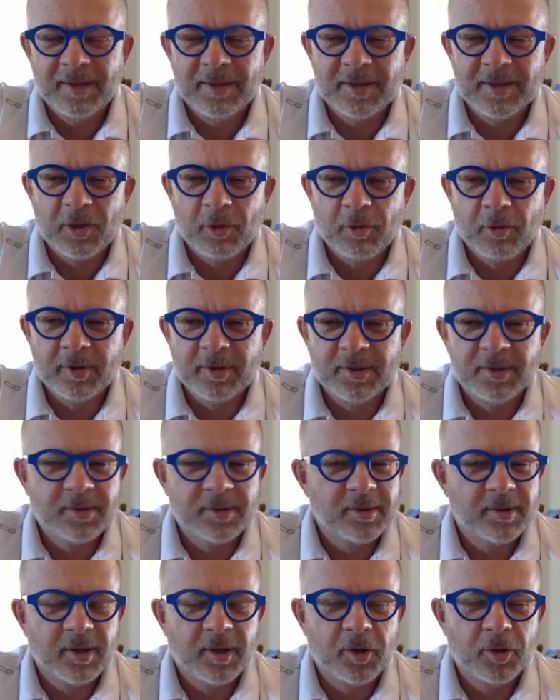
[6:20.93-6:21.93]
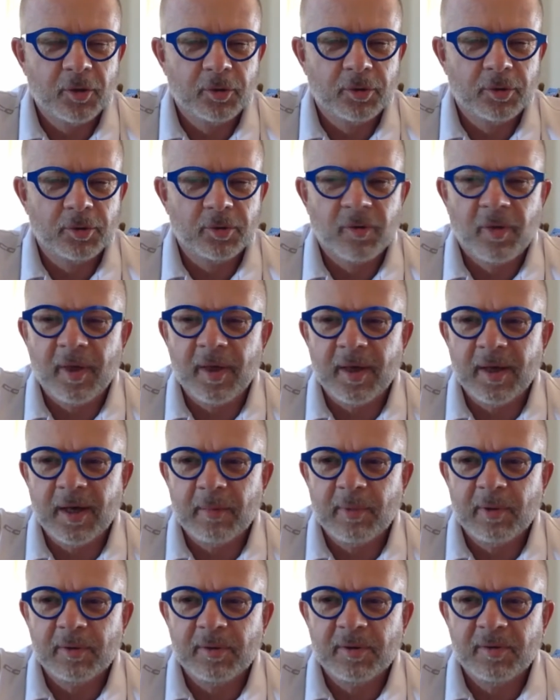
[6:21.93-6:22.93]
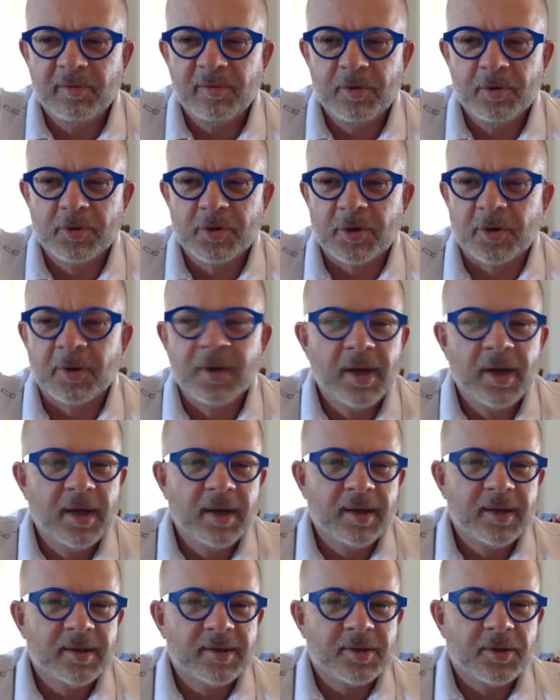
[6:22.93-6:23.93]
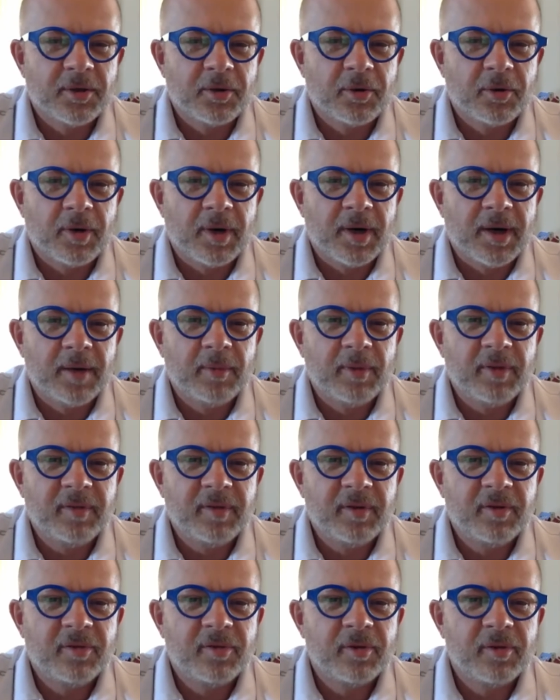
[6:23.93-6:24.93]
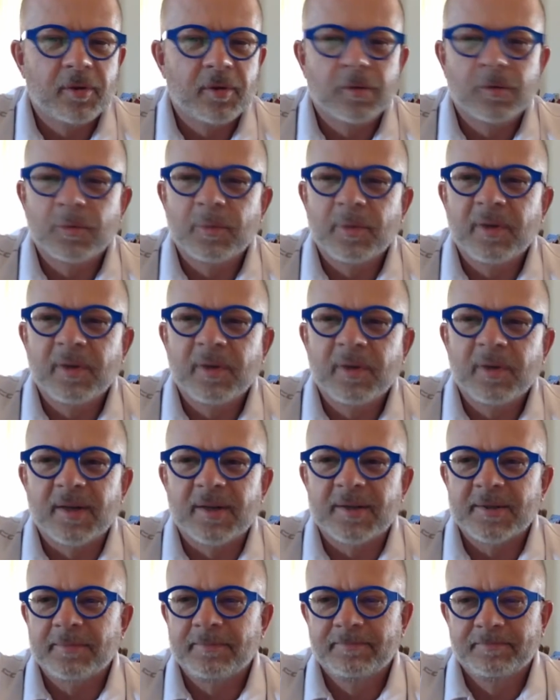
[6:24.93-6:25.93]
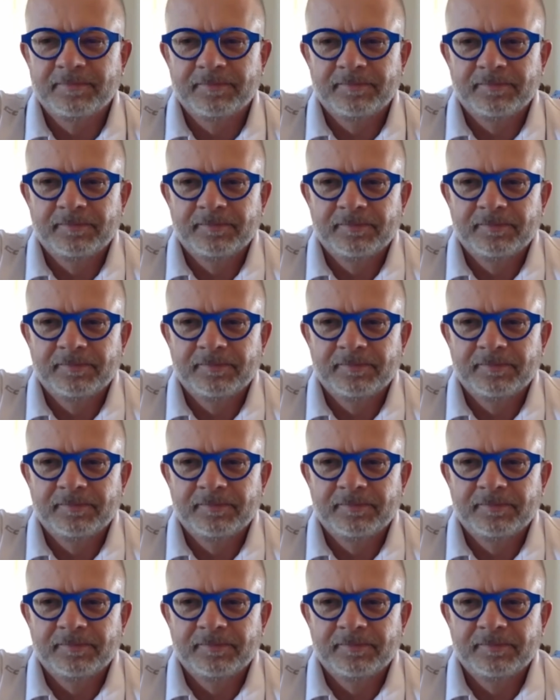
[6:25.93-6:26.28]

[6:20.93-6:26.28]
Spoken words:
It's always good to think about the future. So I'm leaving floor to my friends.